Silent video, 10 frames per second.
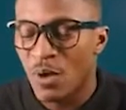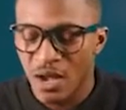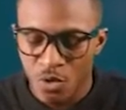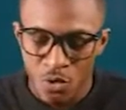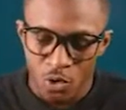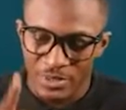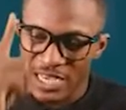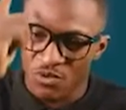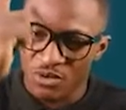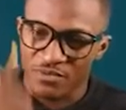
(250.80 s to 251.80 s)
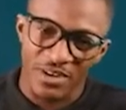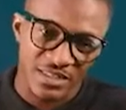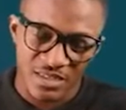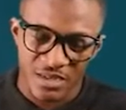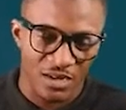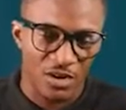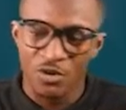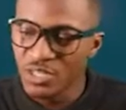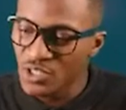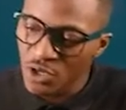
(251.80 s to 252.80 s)
while columns are what? Vertical.
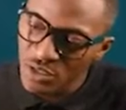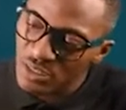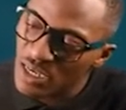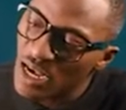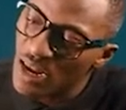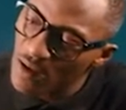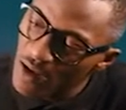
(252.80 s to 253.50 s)
Horizontal